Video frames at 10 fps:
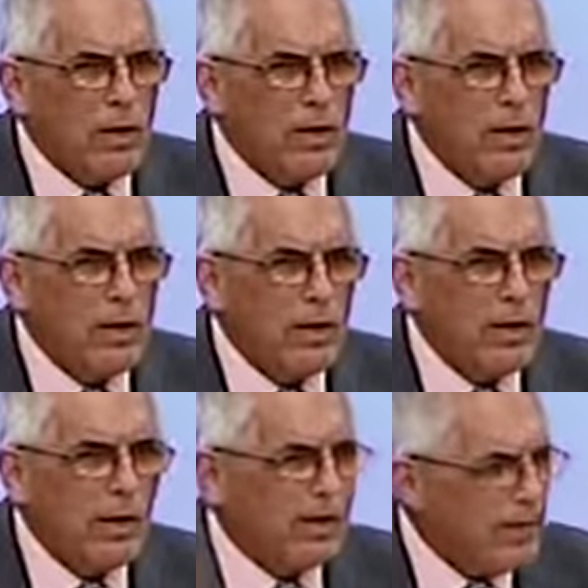
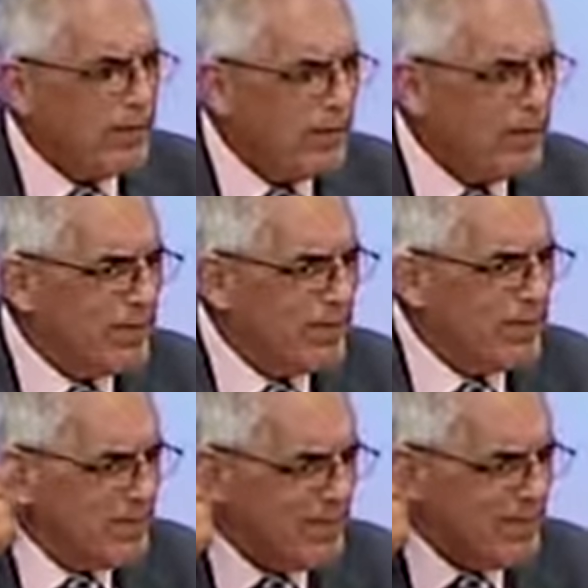
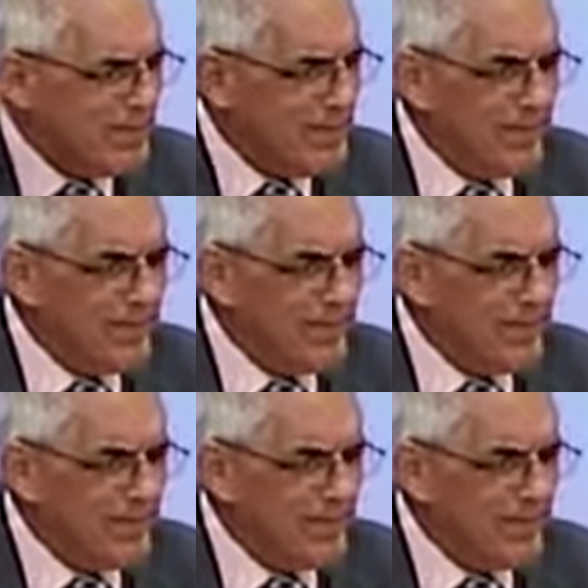(silence)